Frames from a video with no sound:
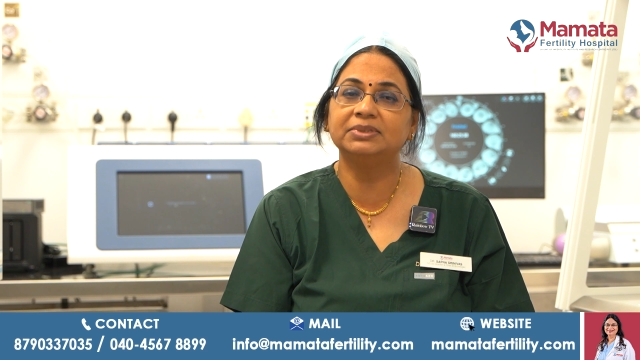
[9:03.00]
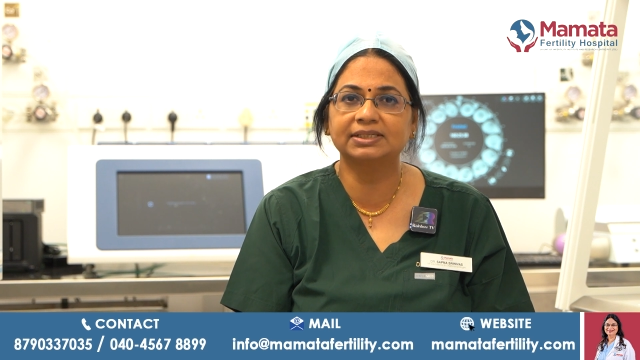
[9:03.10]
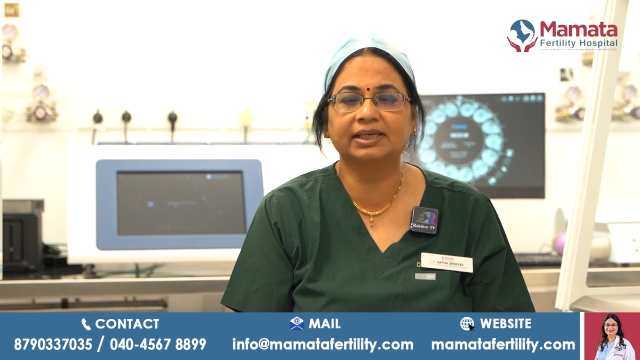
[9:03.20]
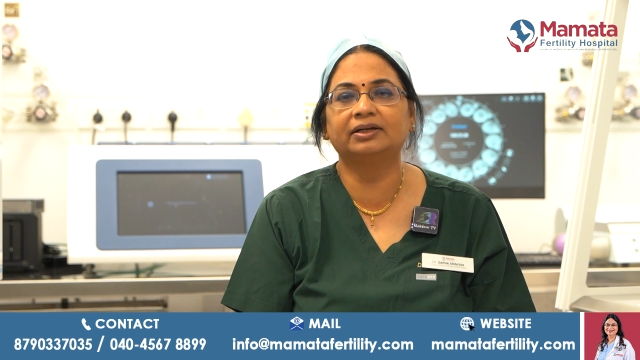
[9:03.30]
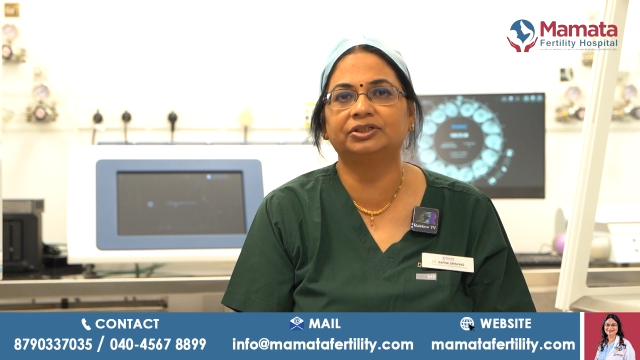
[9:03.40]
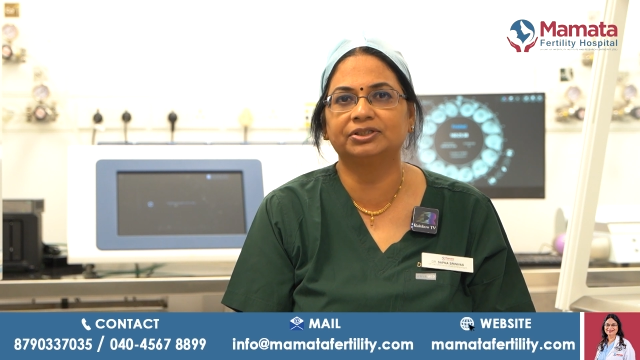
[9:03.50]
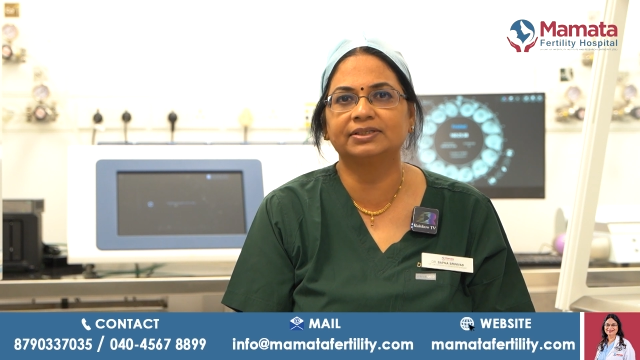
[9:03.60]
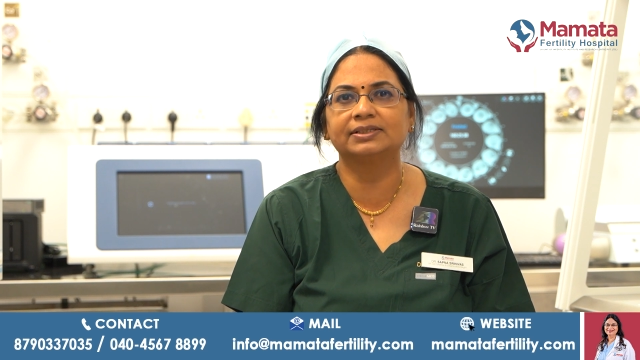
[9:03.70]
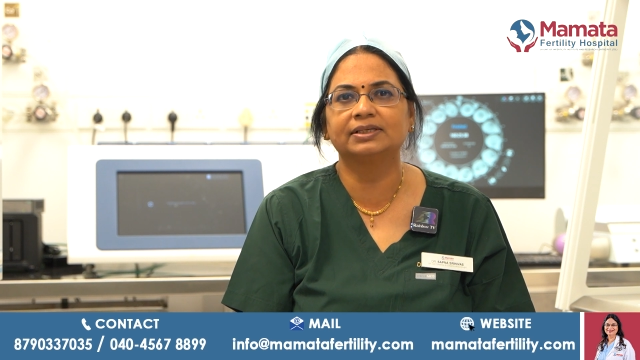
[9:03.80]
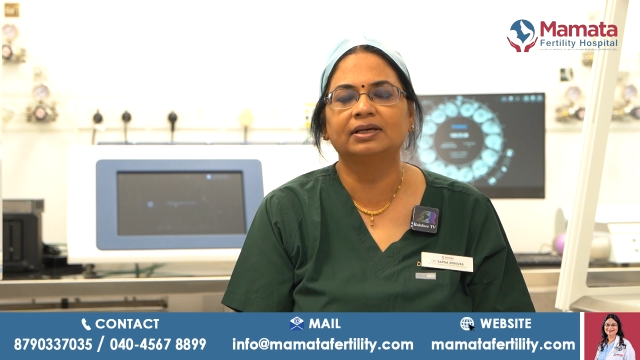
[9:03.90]

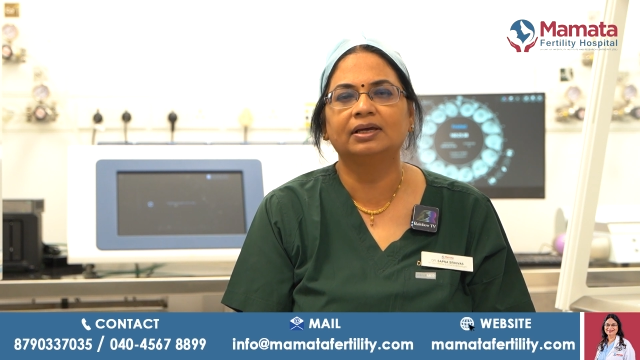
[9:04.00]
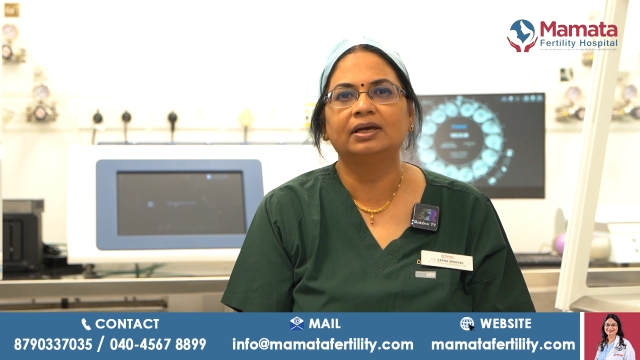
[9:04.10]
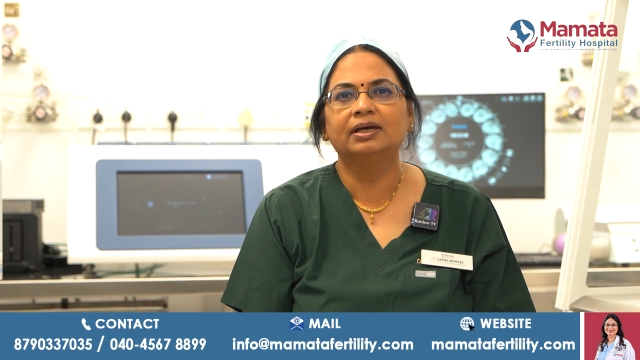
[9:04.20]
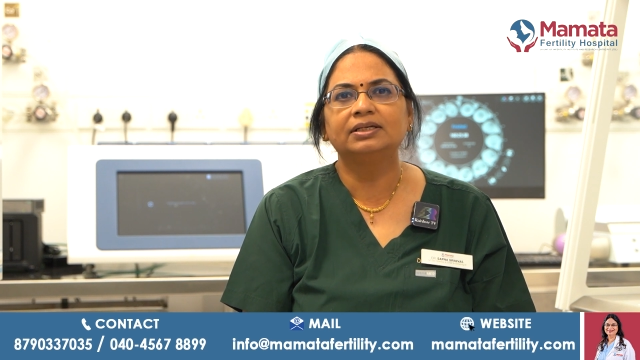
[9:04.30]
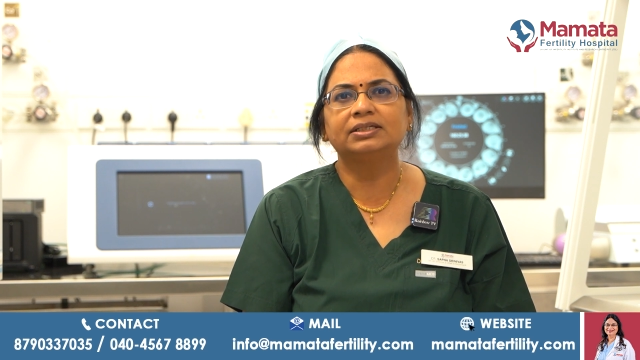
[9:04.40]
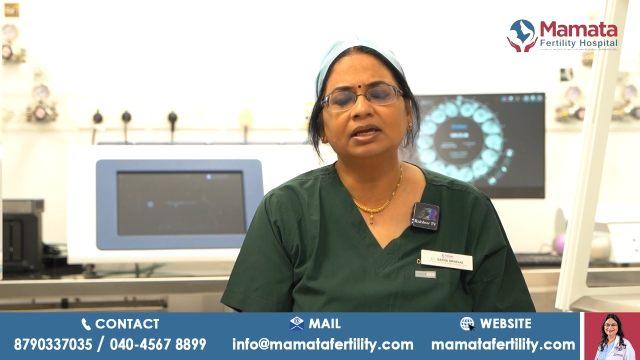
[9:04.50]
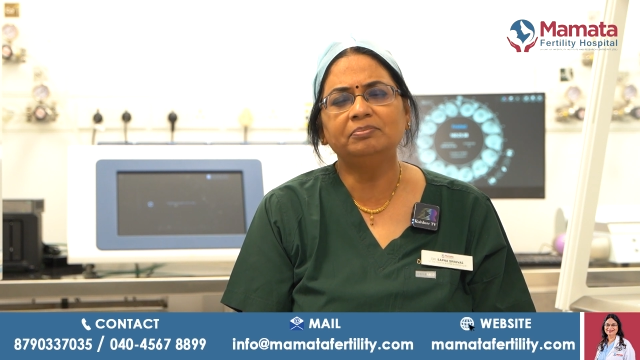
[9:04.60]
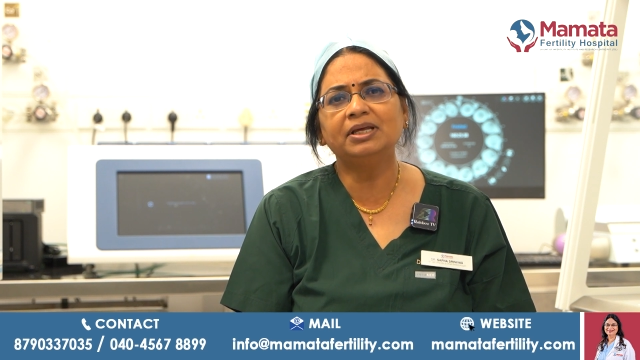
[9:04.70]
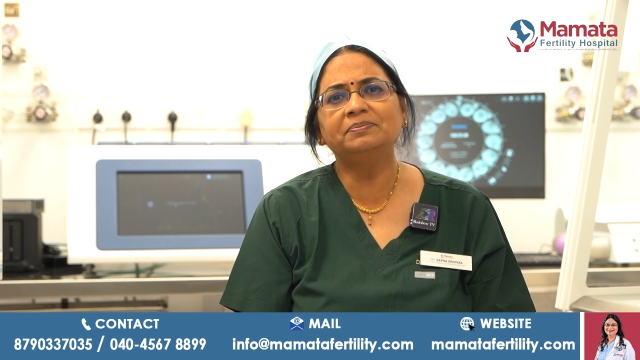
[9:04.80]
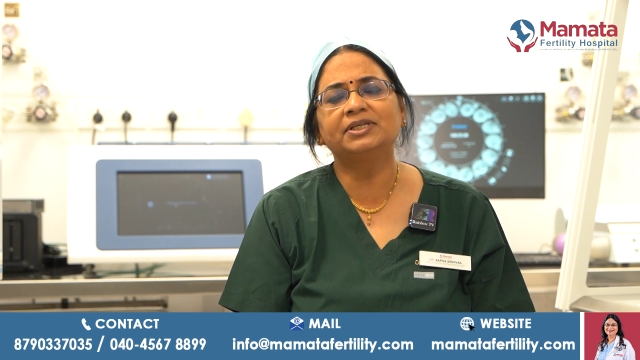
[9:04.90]
miscarriages.
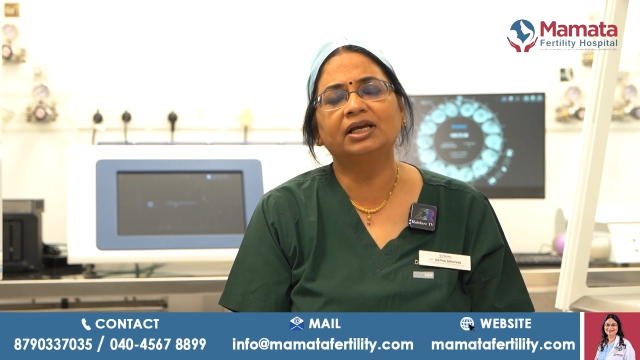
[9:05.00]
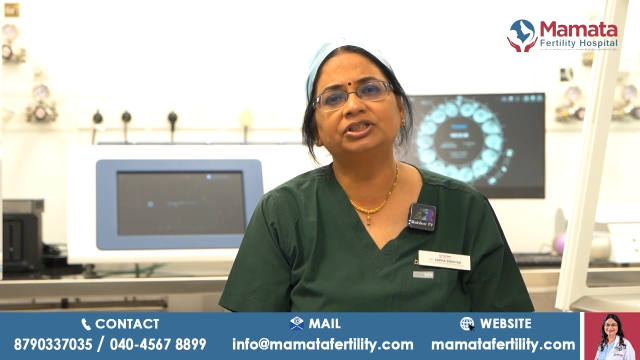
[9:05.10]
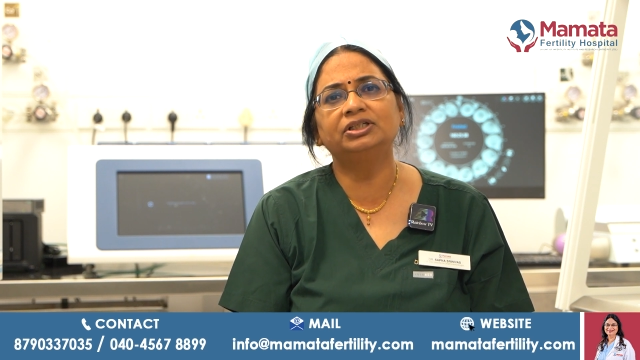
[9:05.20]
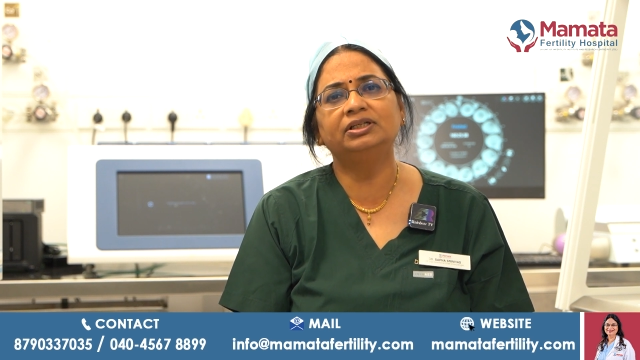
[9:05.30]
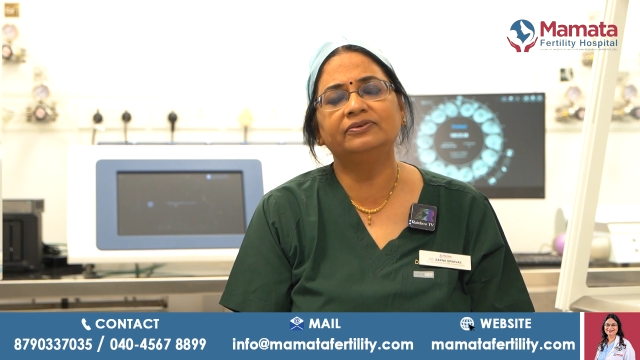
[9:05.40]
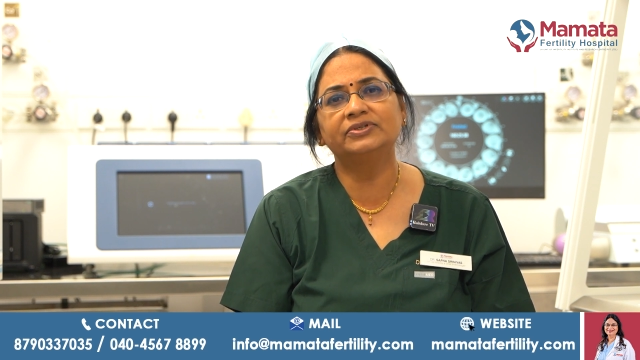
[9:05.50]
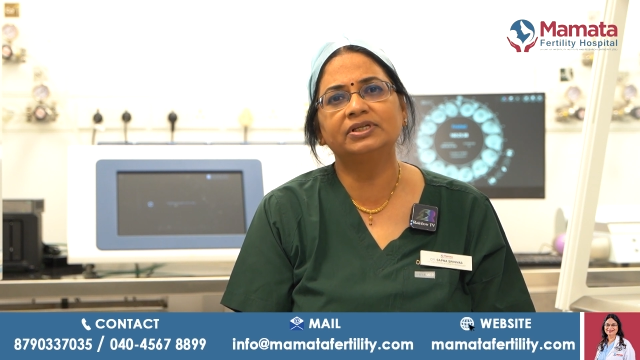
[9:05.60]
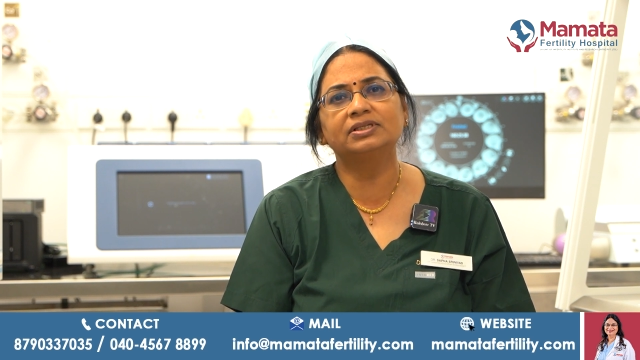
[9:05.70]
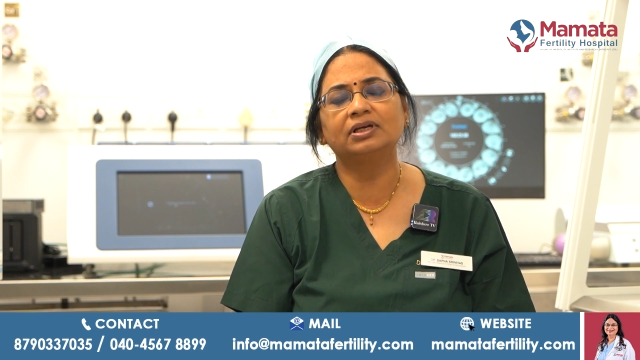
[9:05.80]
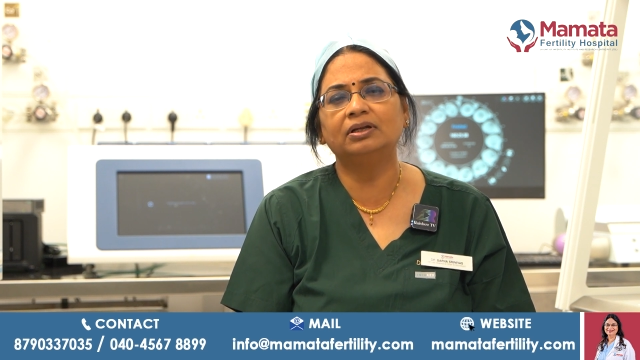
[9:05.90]
Time lapse actually gives
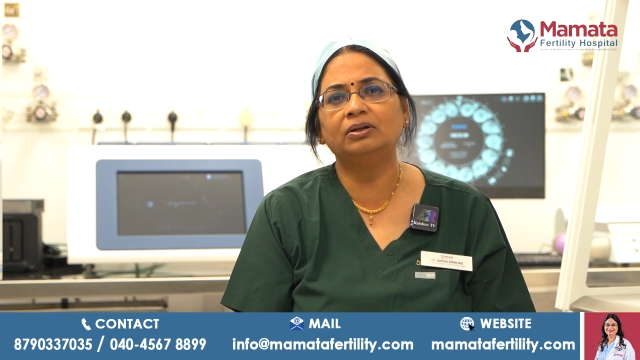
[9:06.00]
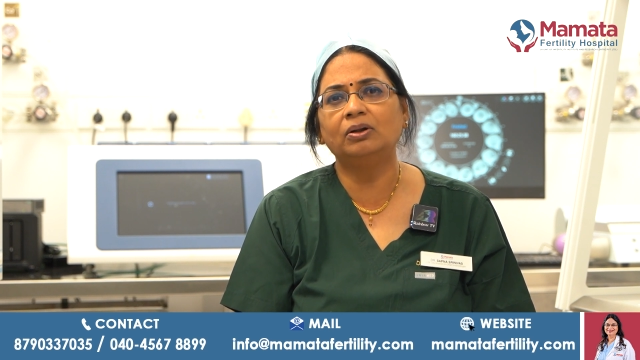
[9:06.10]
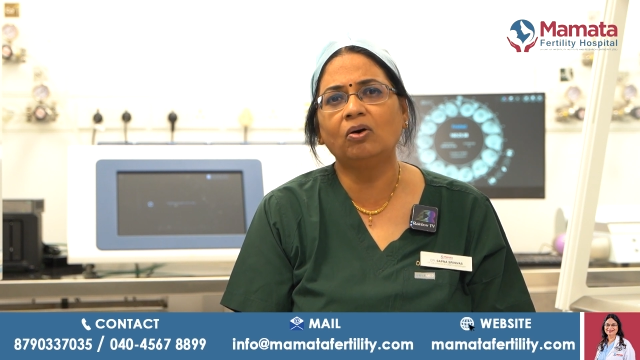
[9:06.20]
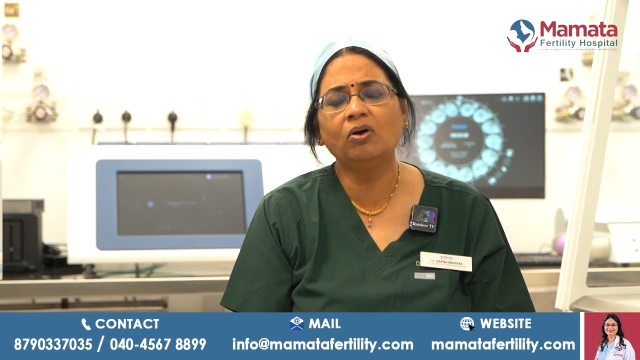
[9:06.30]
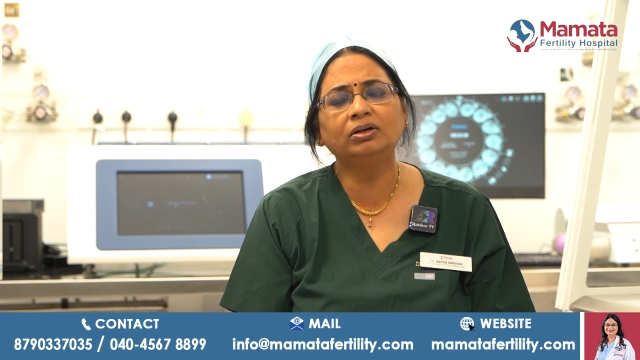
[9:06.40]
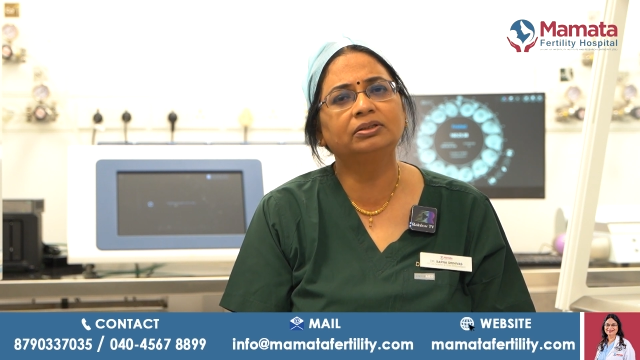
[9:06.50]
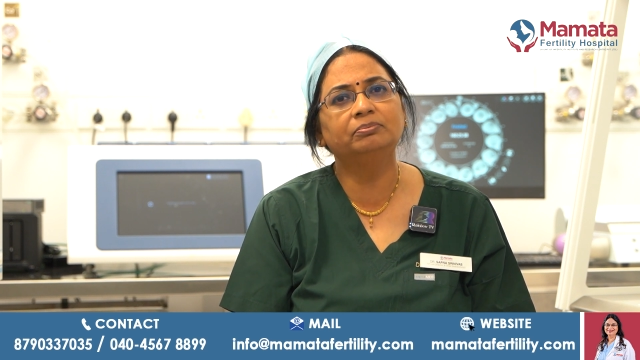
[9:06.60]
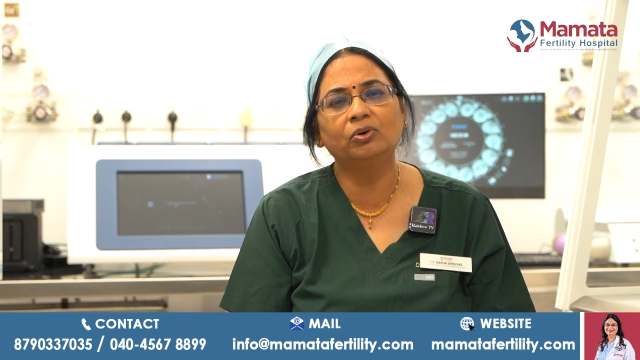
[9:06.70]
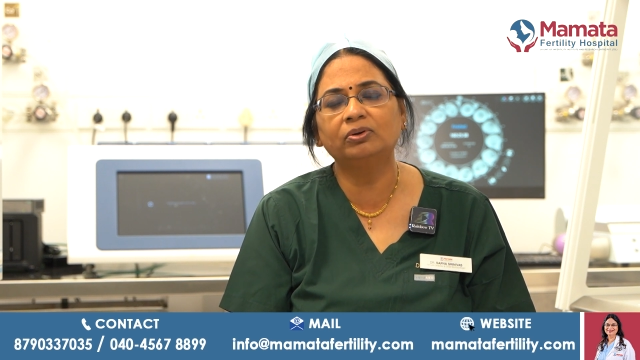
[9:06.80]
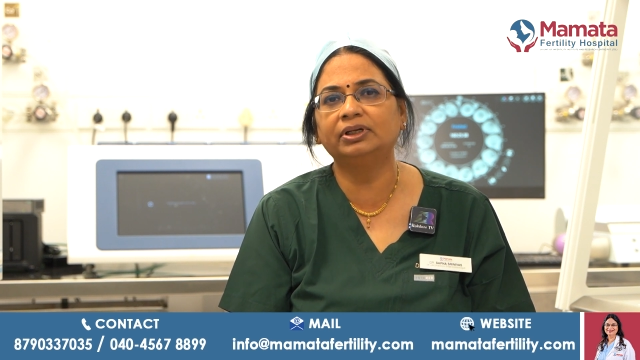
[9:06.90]
us a lot
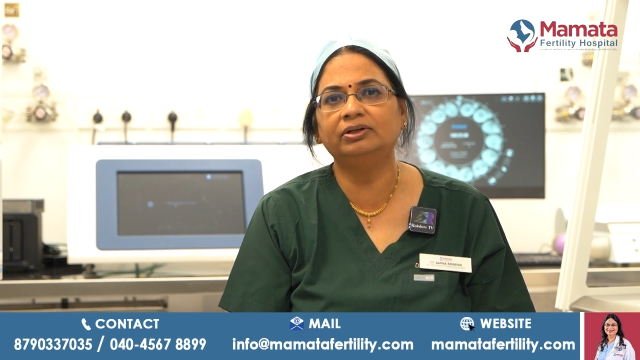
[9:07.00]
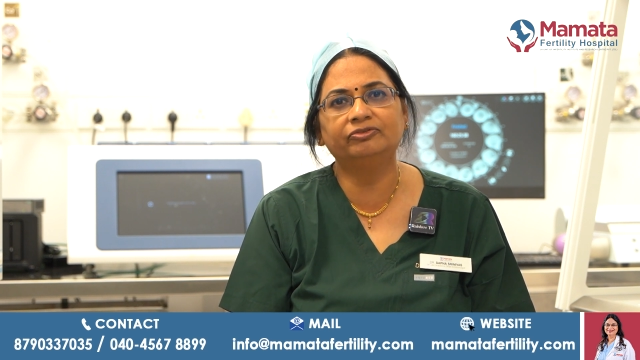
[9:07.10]
more